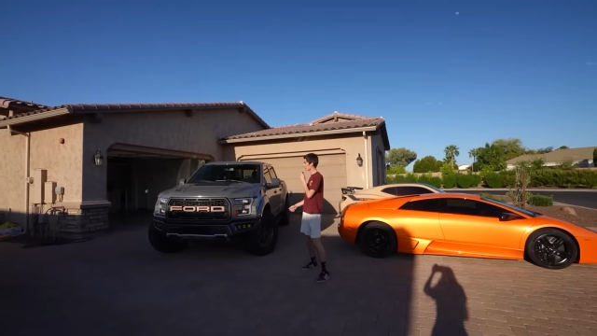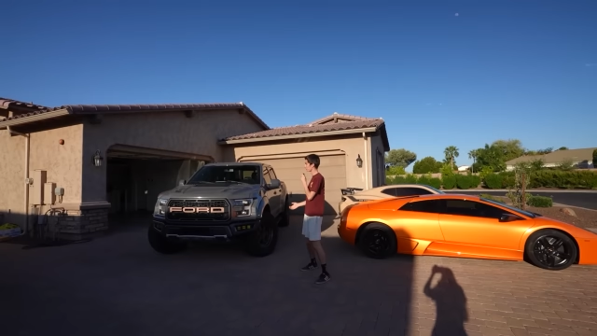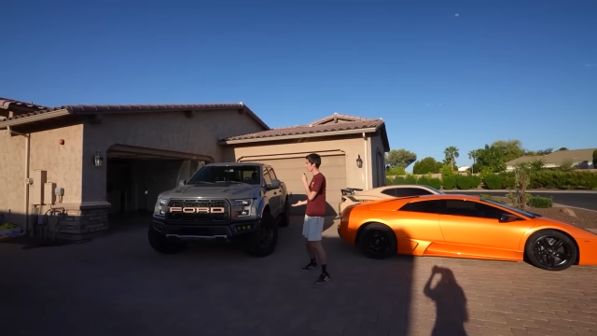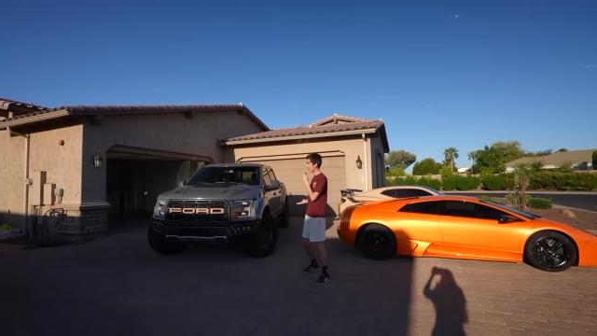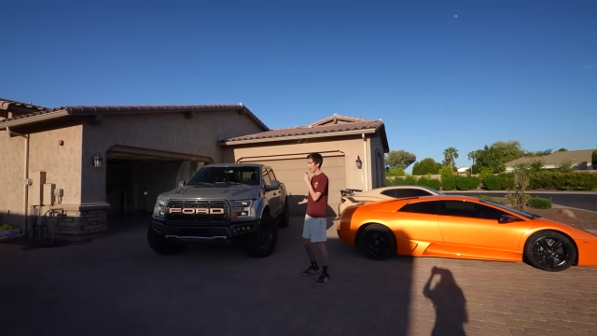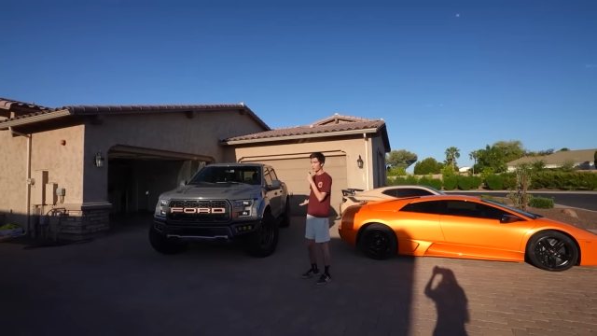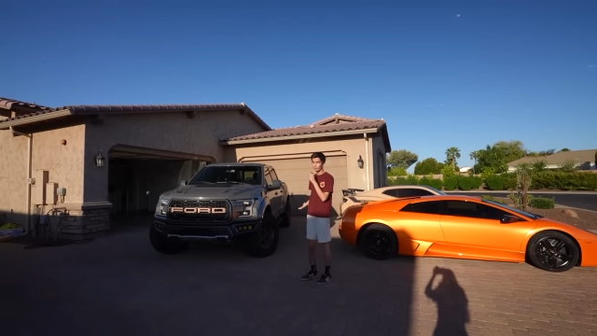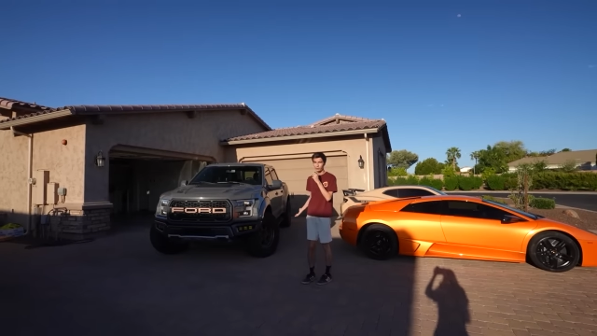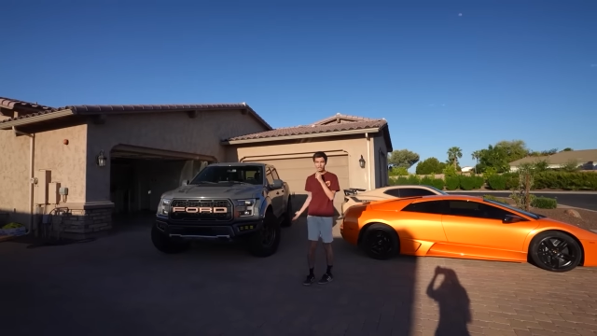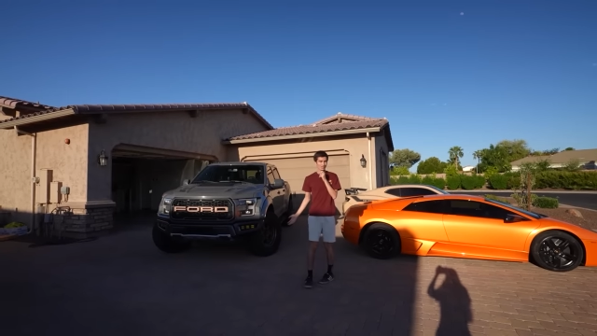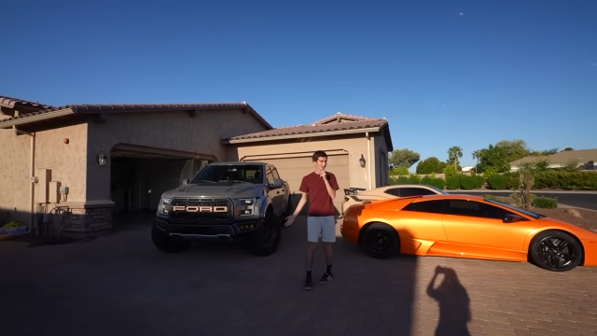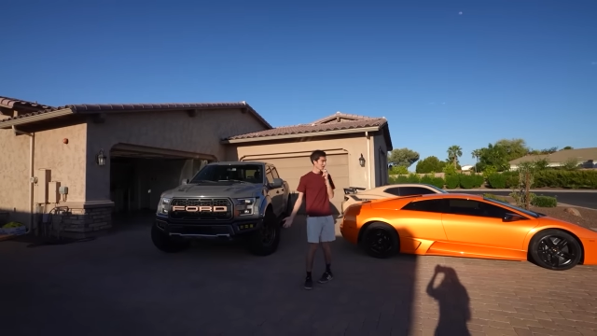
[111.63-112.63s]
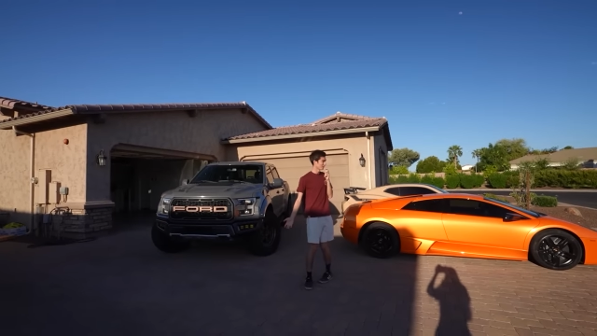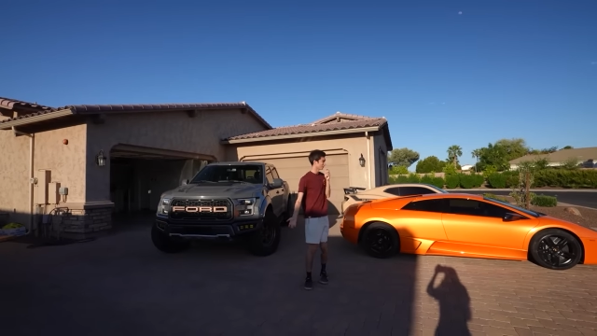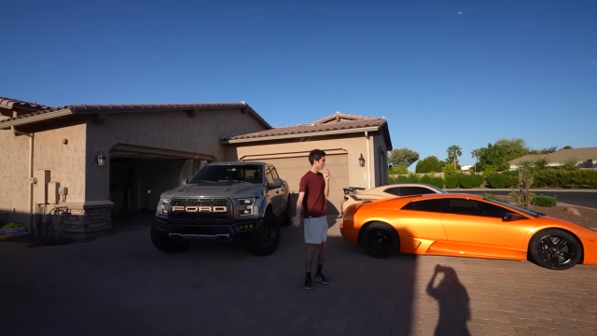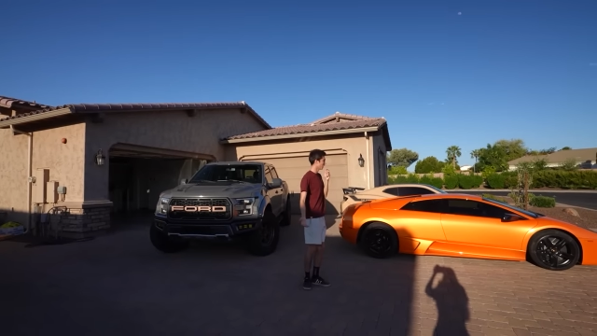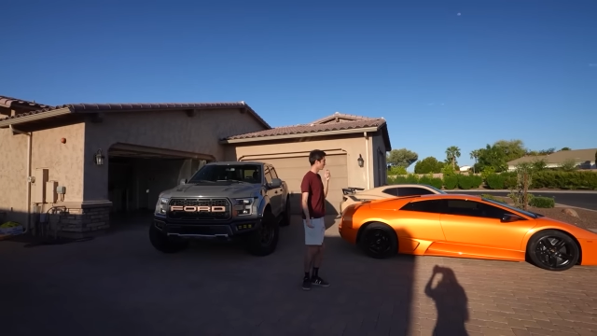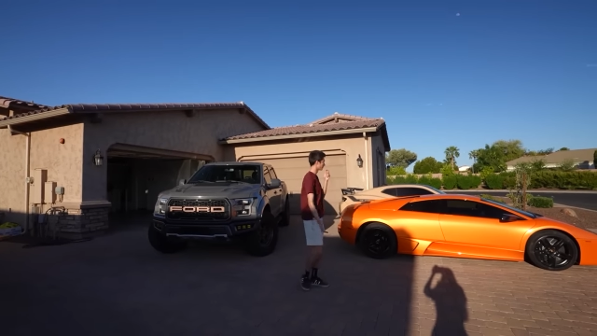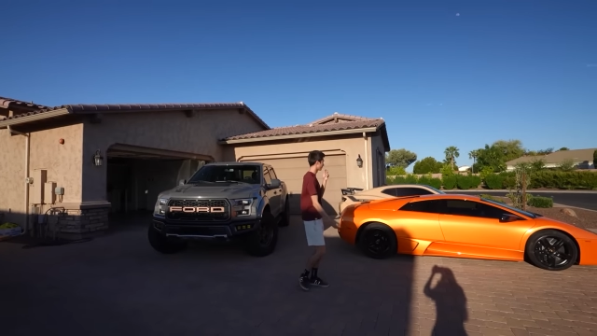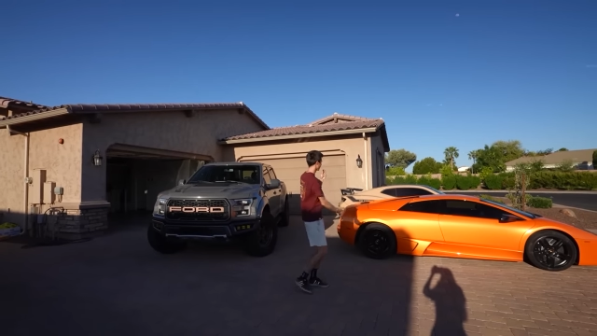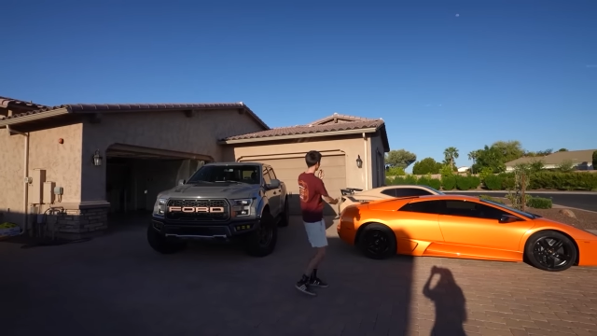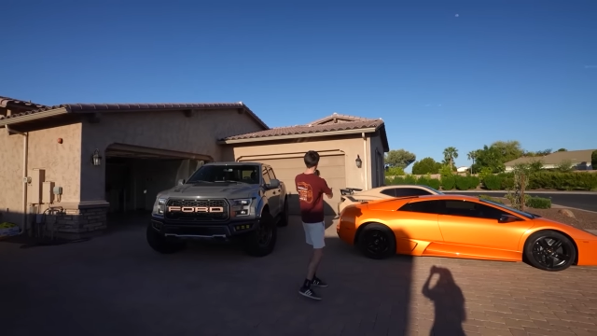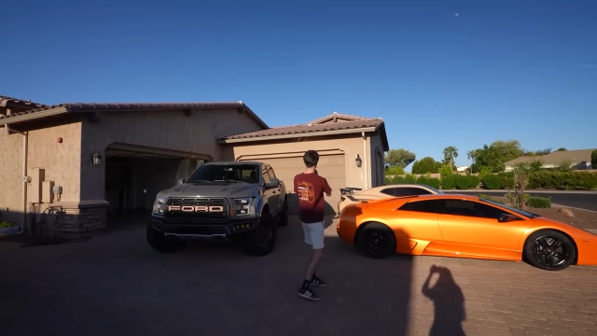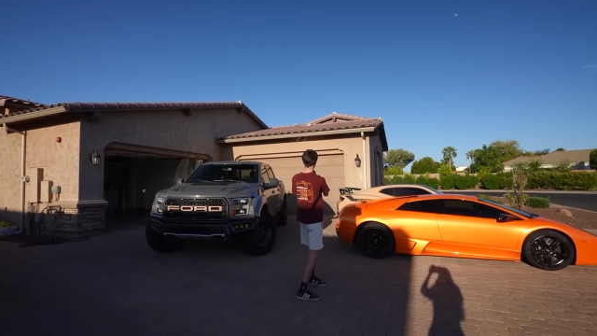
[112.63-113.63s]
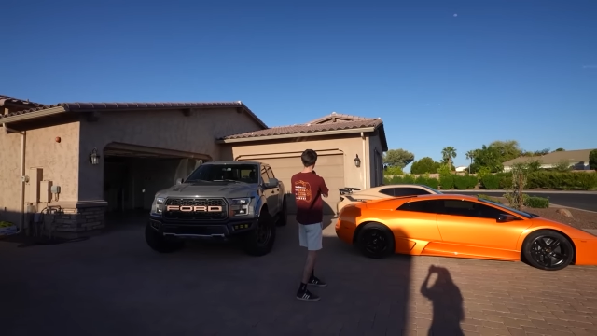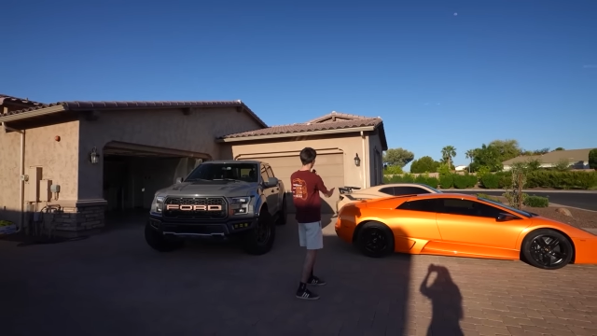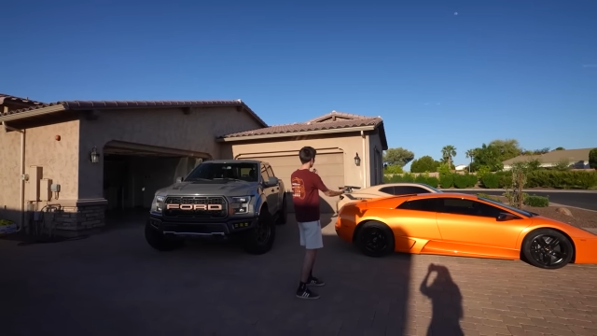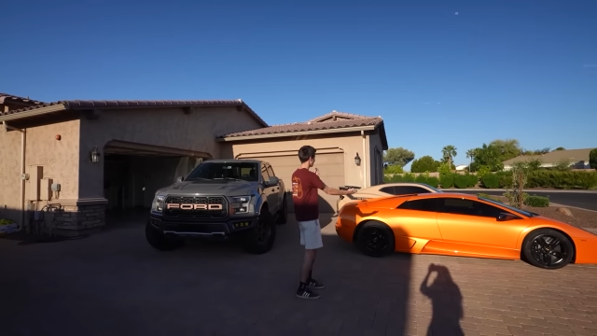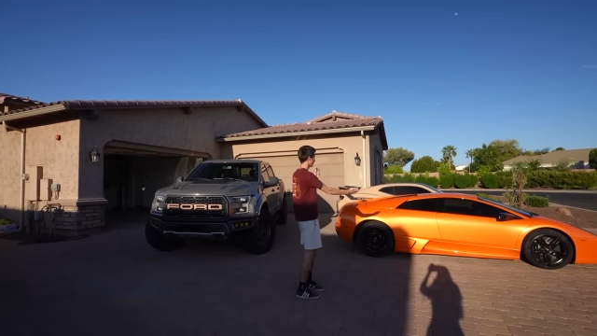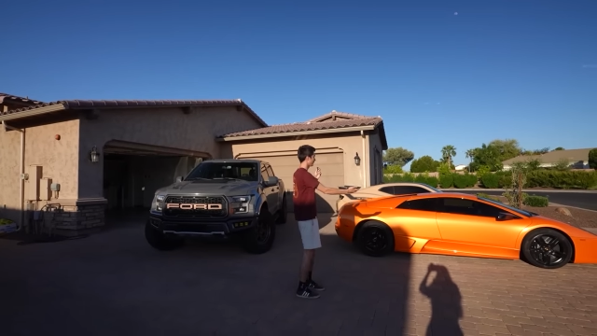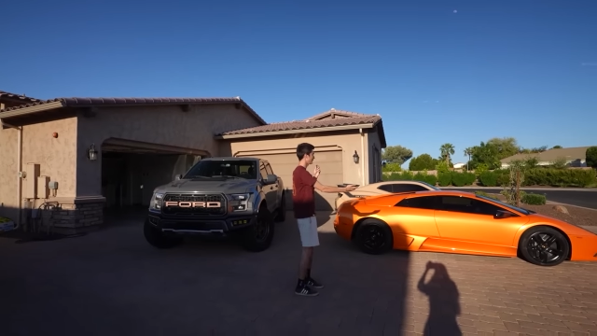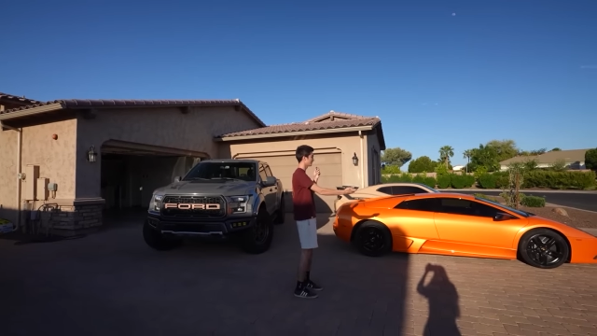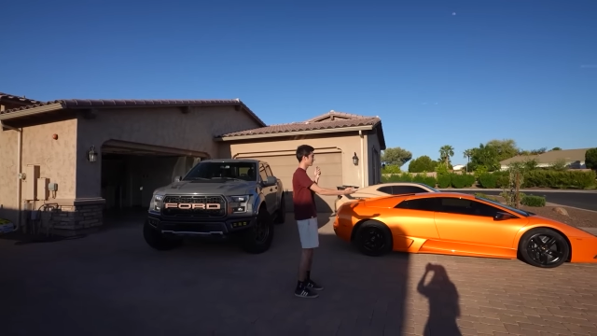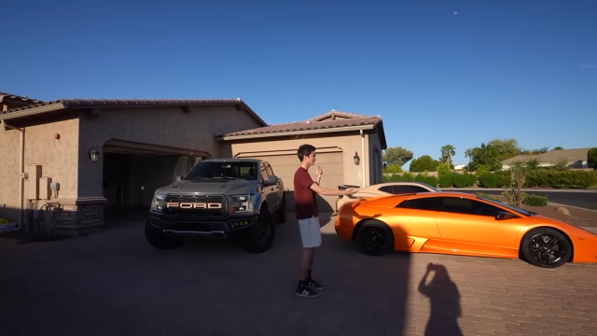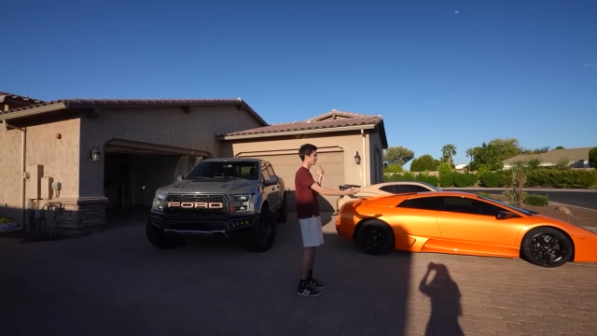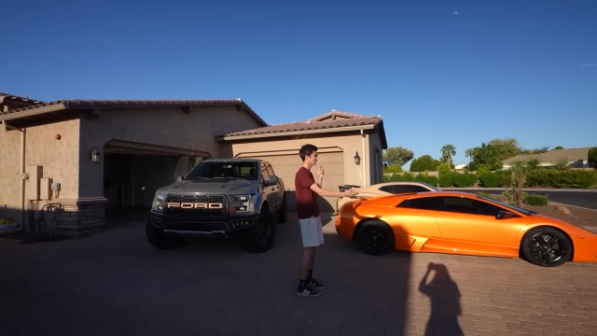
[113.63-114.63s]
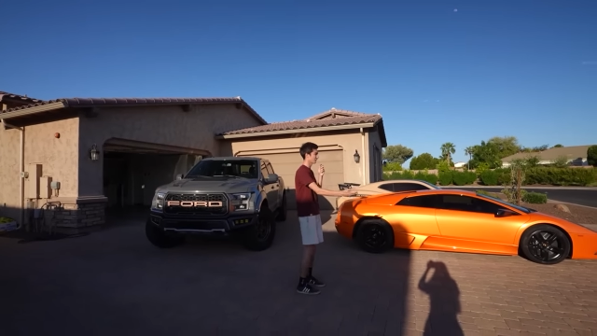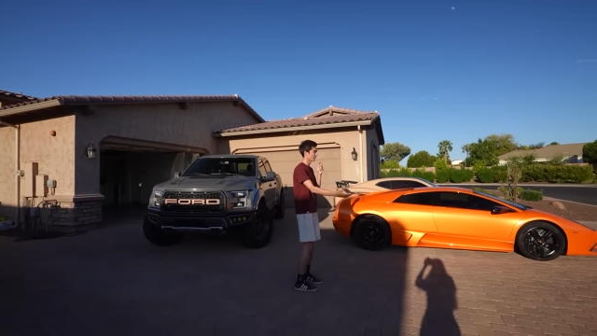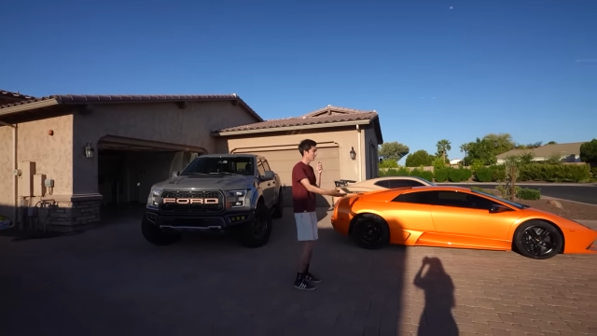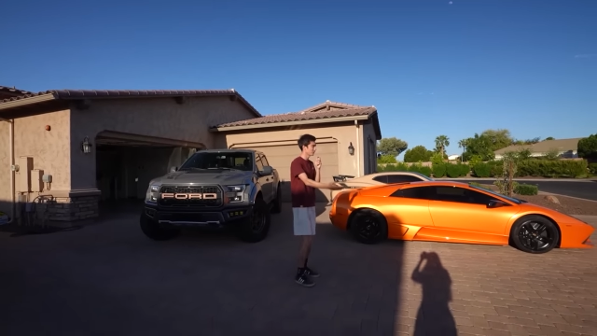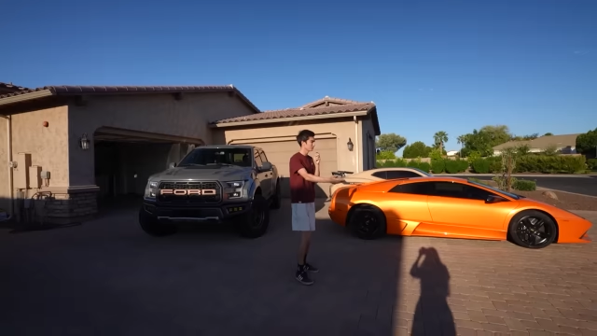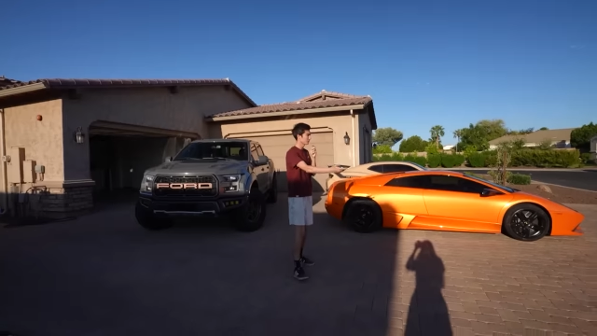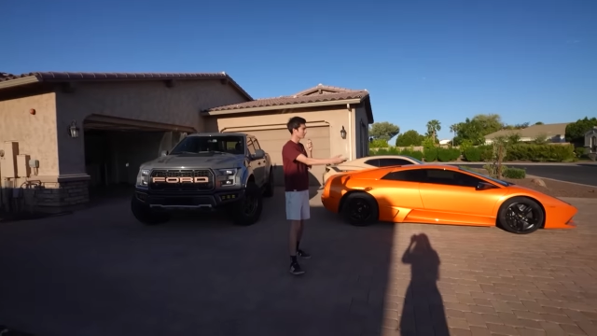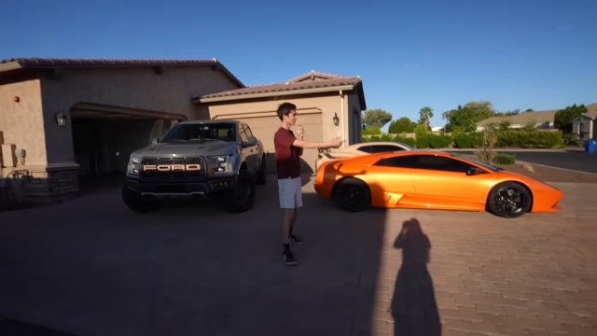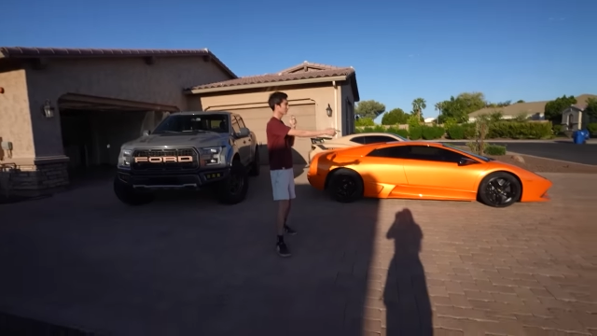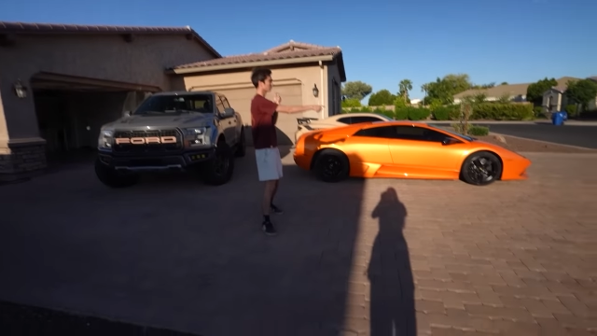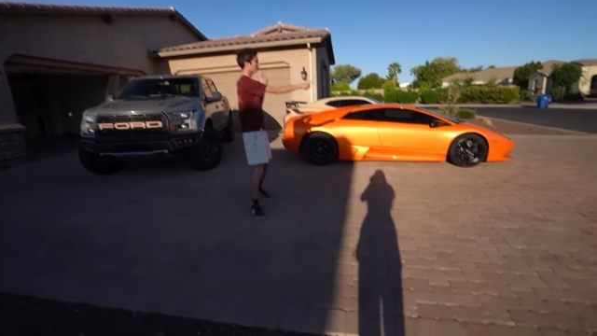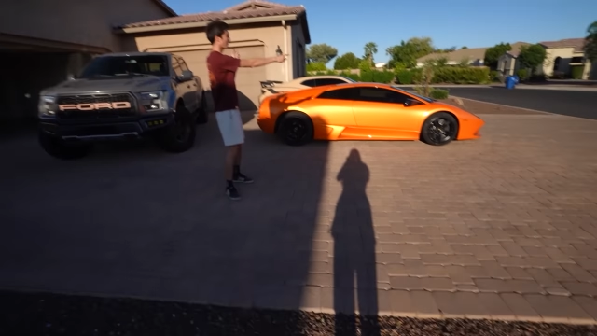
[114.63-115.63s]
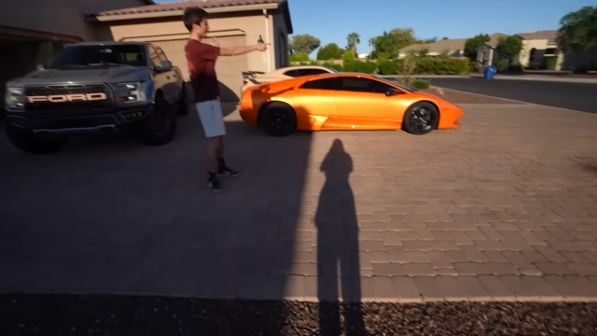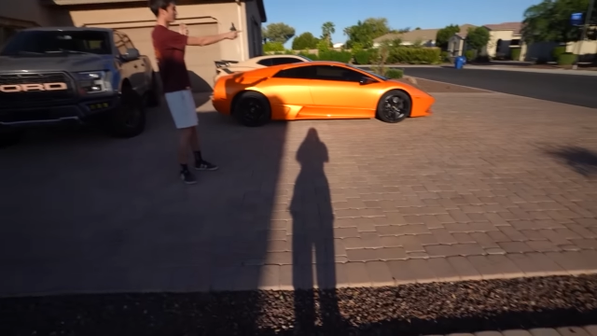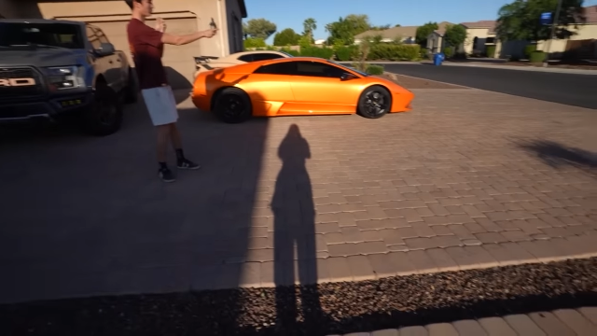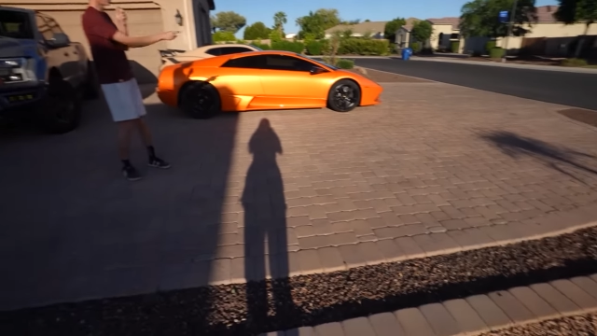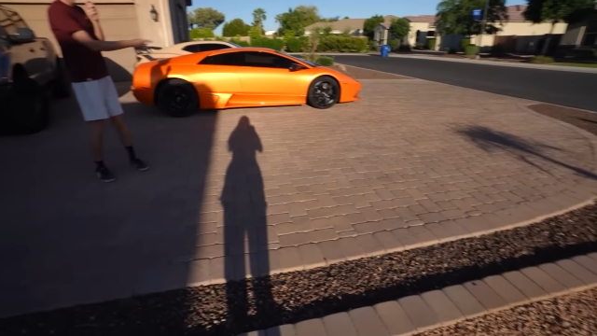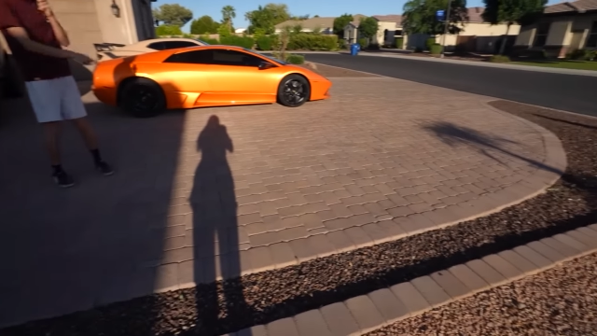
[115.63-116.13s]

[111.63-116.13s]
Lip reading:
Nobody's mouth can be seen.